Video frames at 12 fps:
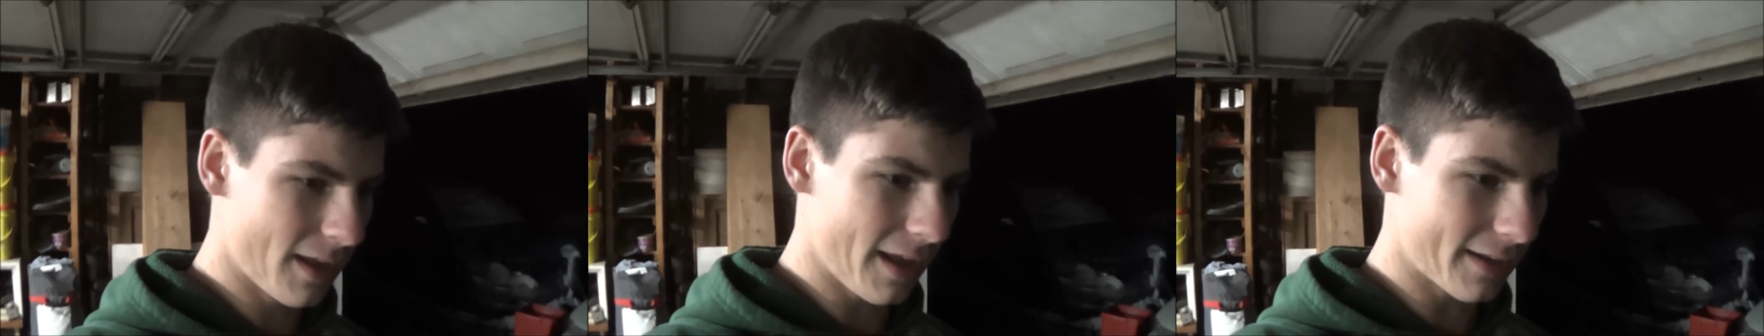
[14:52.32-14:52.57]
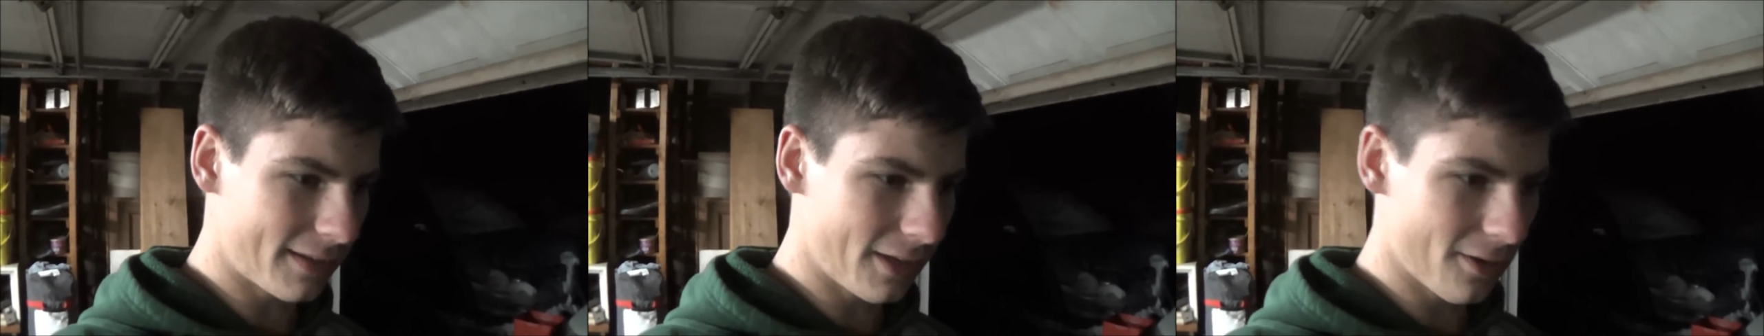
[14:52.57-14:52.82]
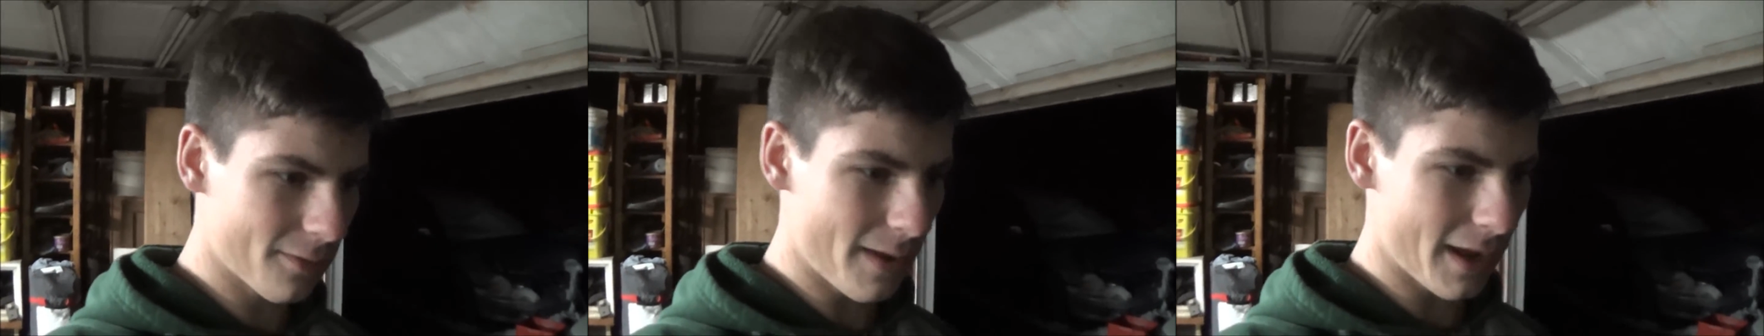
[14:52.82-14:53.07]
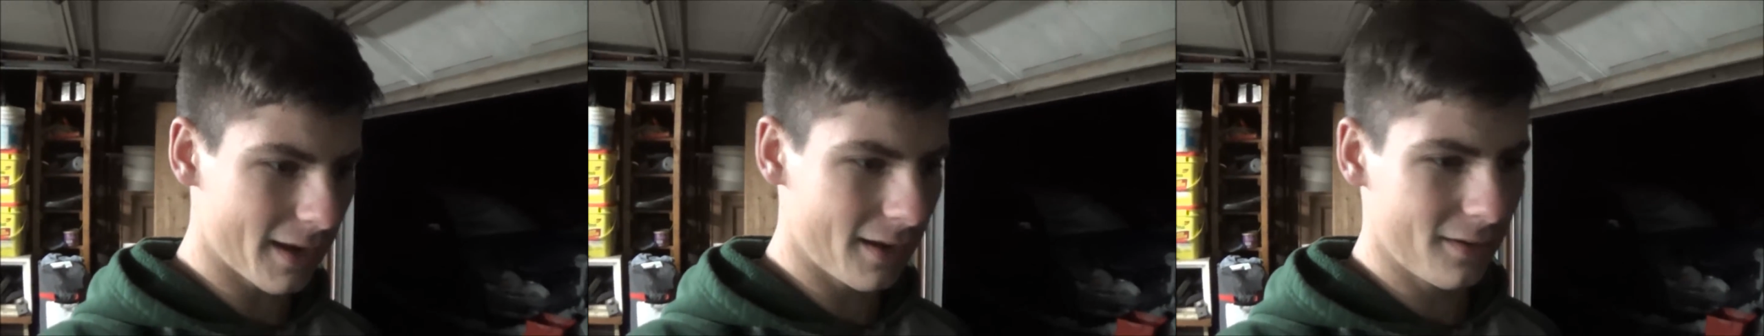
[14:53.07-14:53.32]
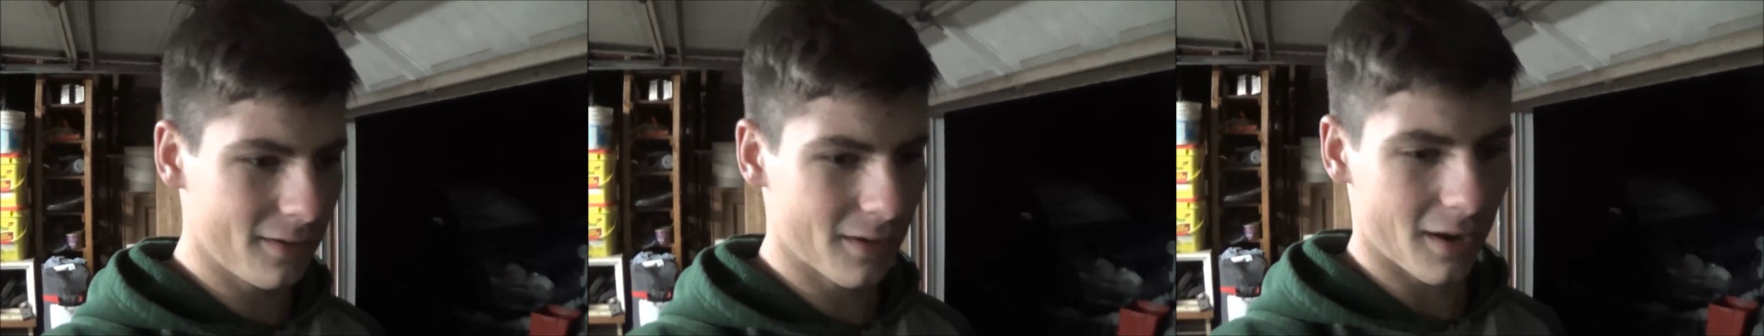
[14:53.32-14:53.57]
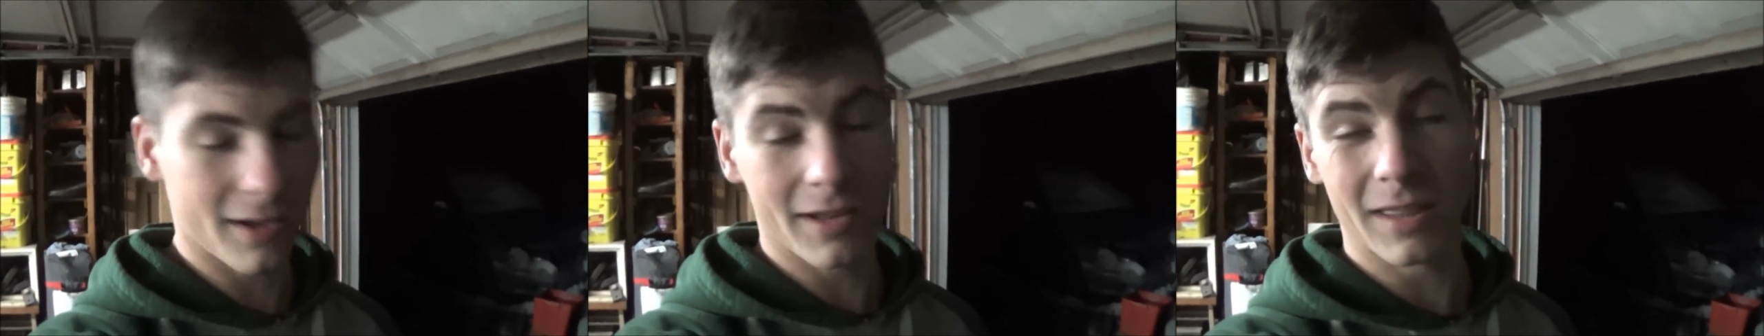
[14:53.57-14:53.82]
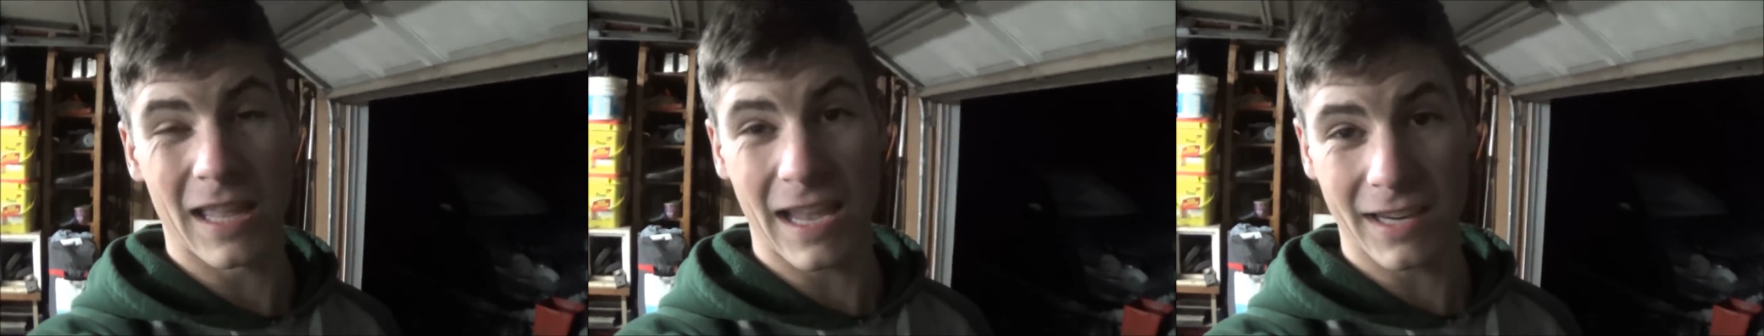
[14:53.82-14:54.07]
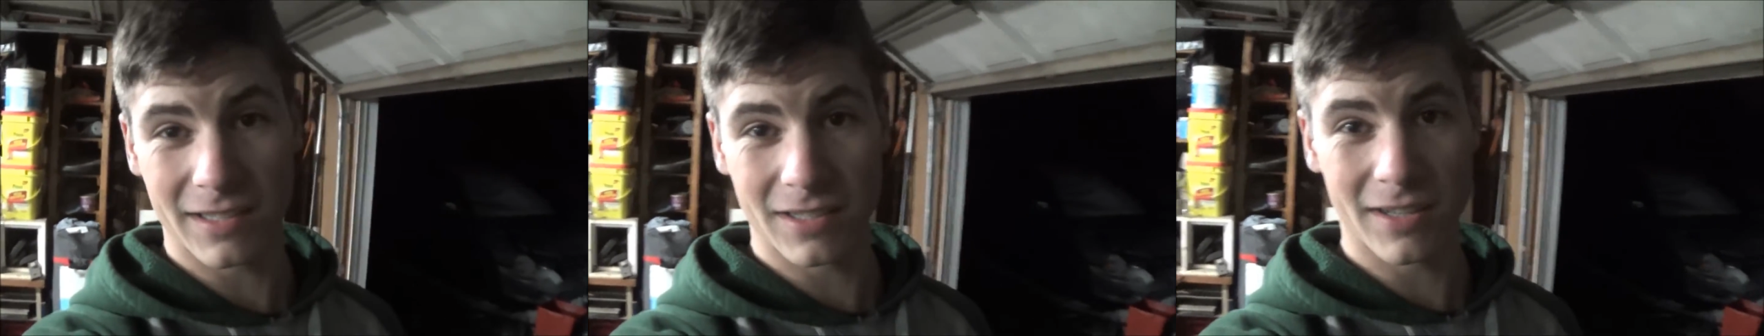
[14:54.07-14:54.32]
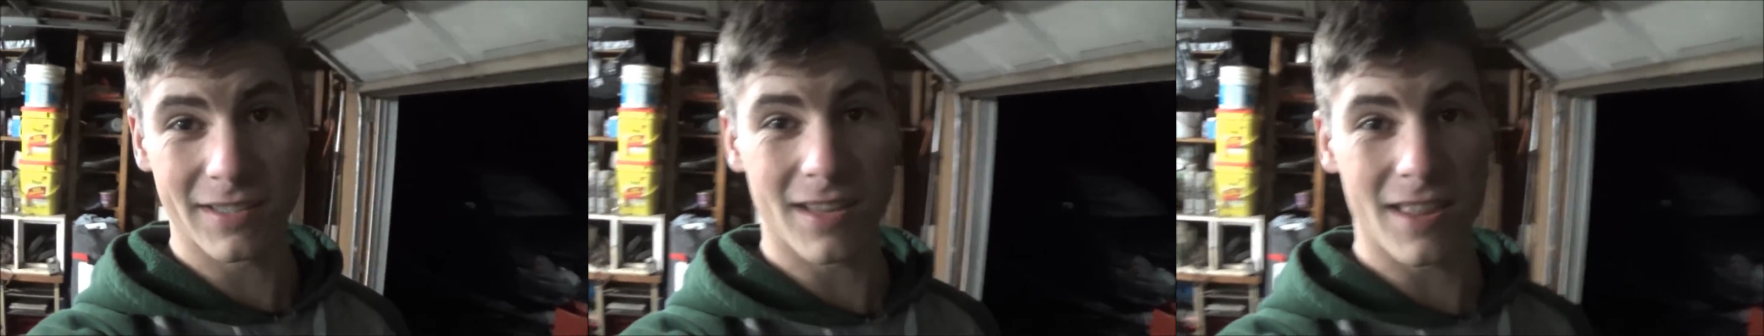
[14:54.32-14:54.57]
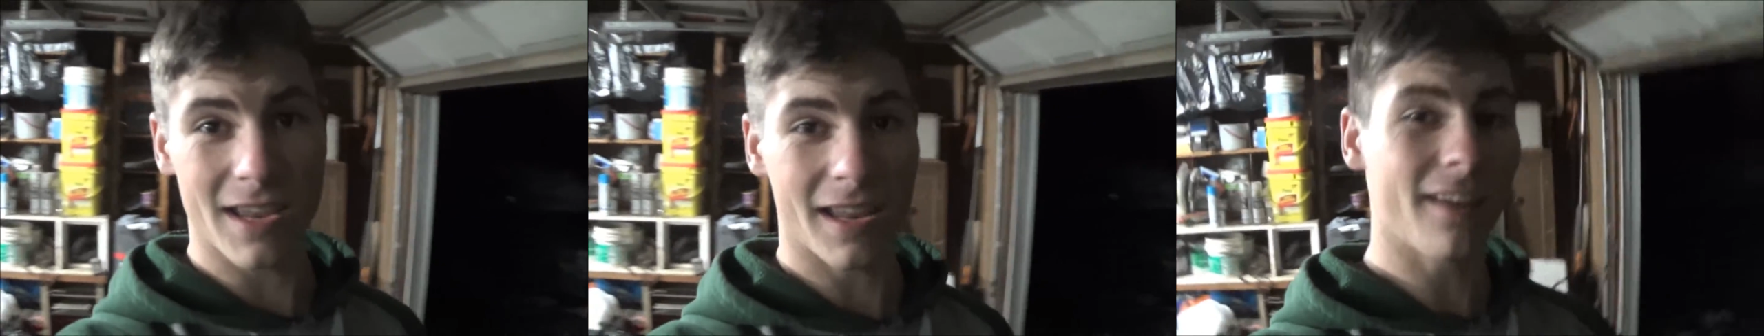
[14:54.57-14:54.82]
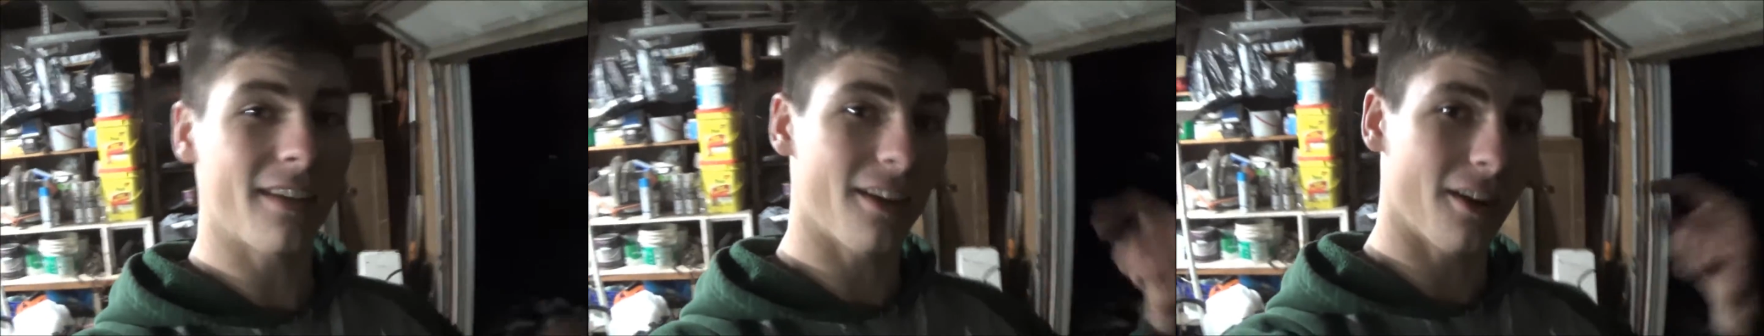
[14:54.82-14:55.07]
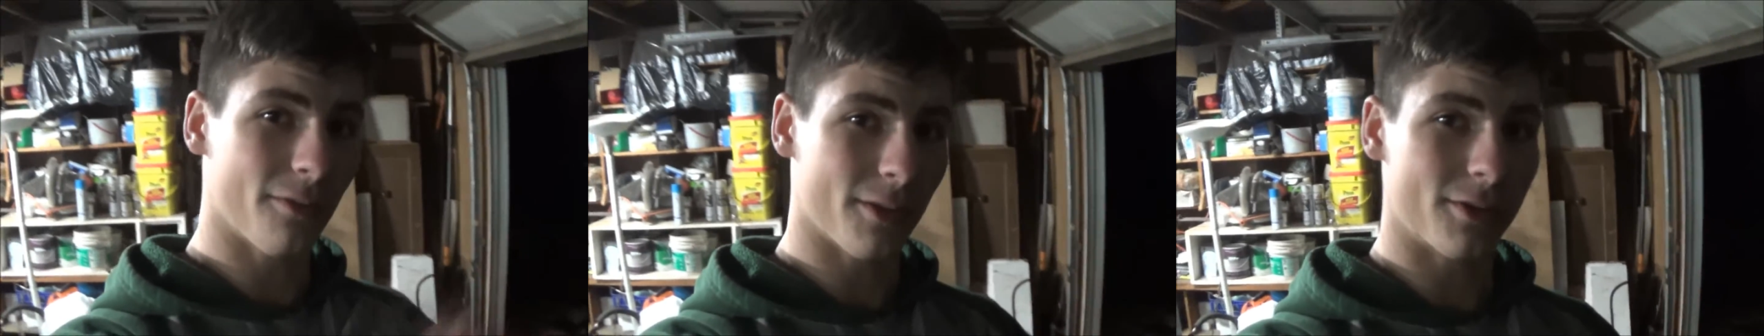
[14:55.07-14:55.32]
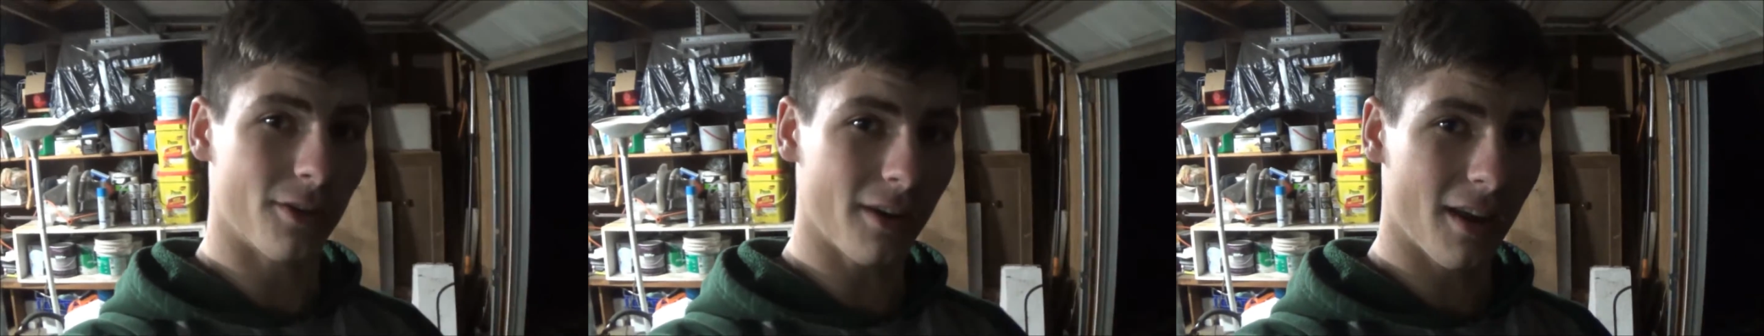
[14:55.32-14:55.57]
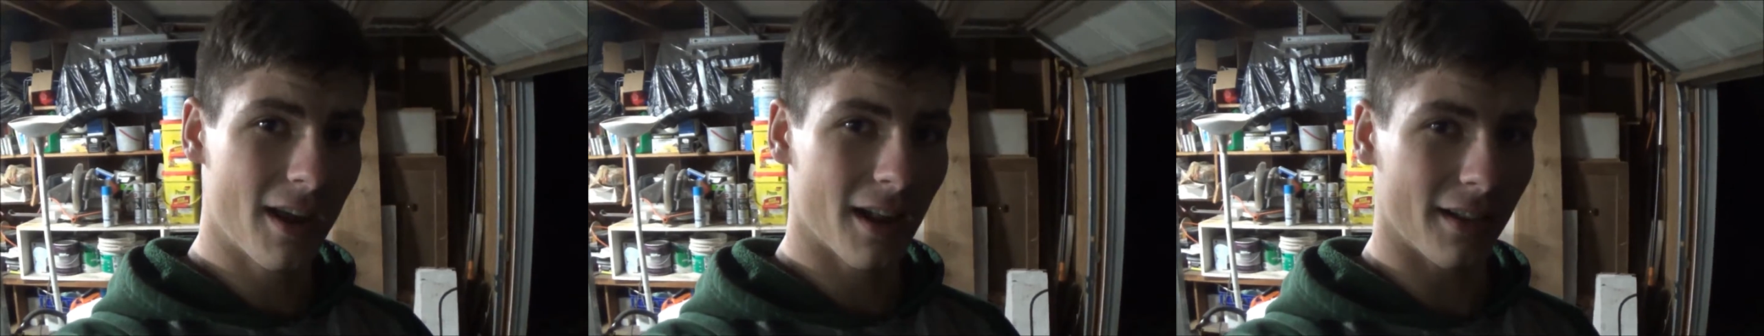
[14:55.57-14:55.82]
exterior back in. The exterior is in the interior for the trunk.